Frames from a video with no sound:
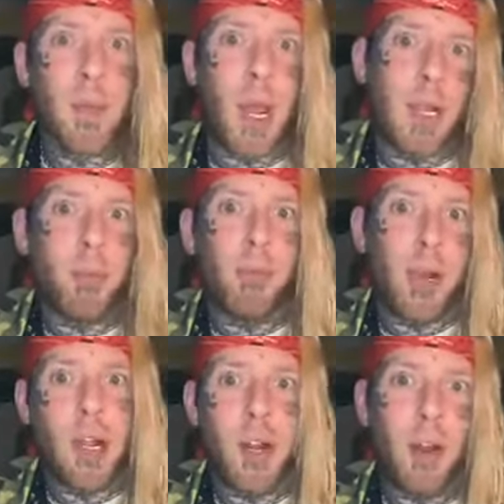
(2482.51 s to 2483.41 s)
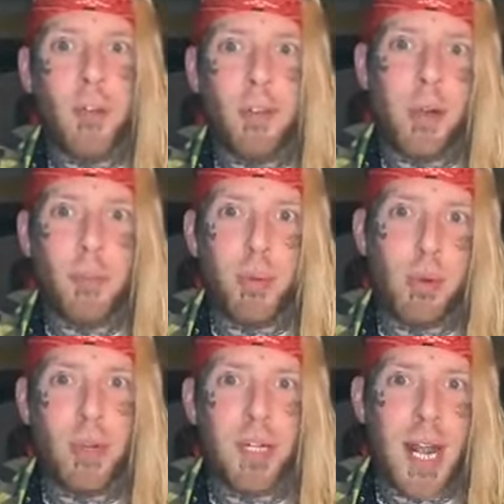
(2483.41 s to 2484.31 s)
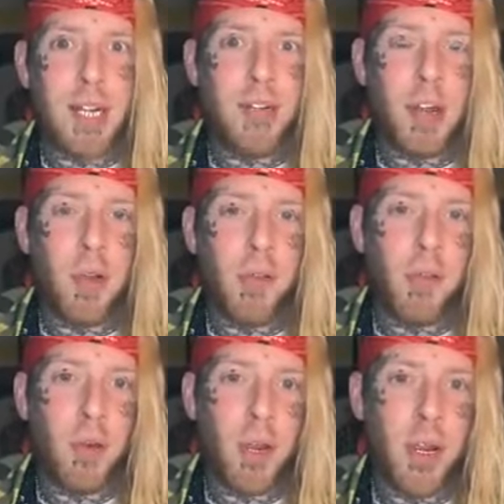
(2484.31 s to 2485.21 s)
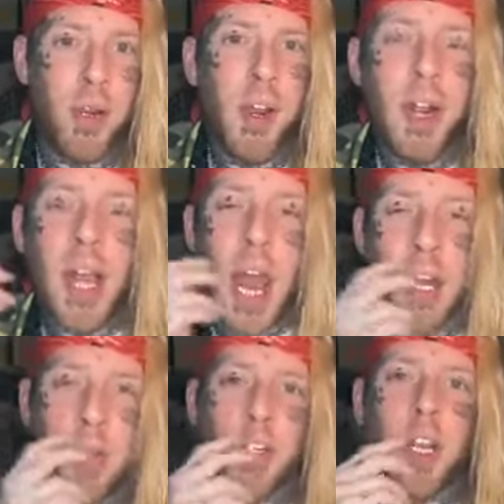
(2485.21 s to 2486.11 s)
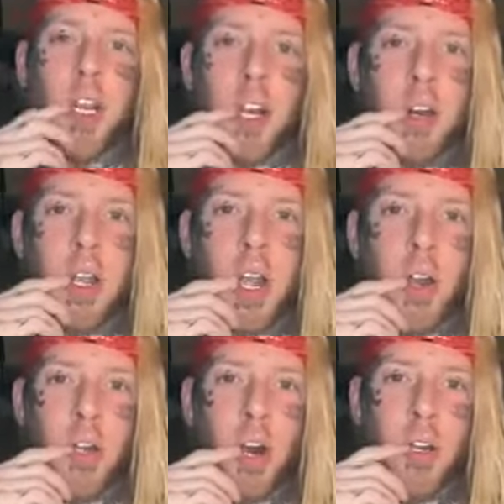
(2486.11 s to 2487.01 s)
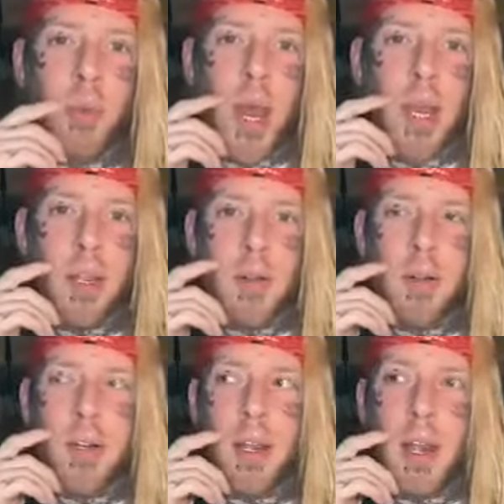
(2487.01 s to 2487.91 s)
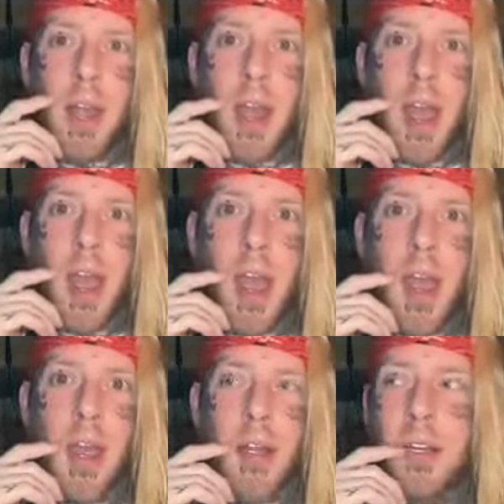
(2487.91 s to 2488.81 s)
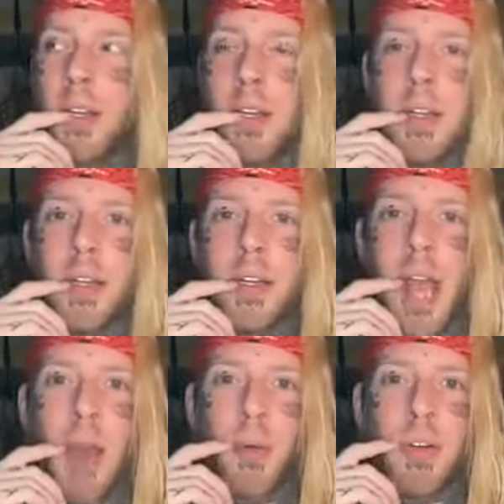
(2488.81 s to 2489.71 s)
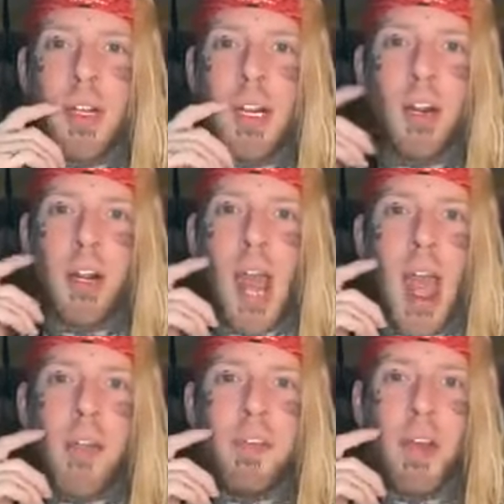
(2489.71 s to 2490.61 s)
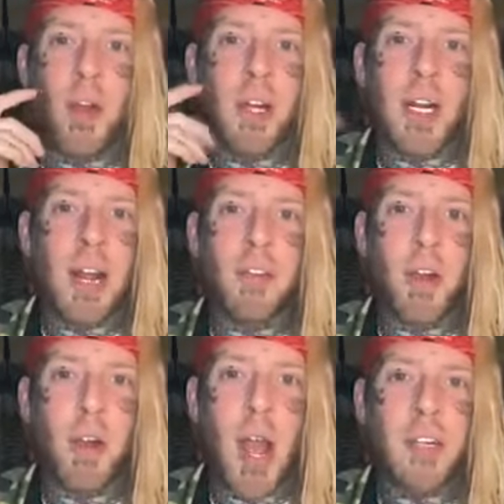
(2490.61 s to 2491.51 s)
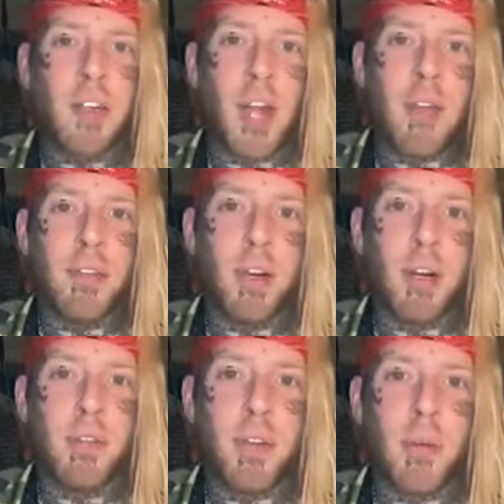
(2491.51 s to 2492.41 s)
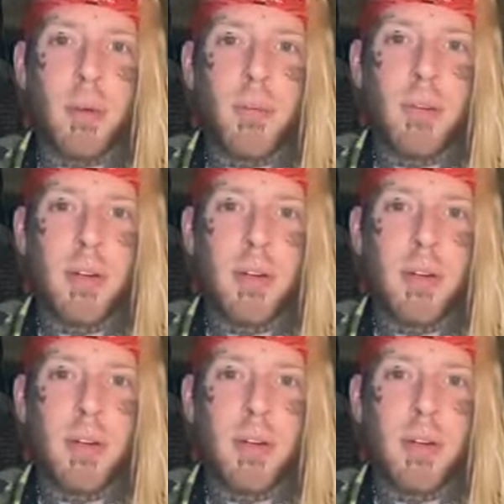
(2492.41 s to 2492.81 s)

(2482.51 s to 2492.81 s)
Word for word: I can bring it over and pull the dents out for you. And he was like, okay, I'll call you back. And that was a year and a half ago, and I never heard, I still haven't heard from him.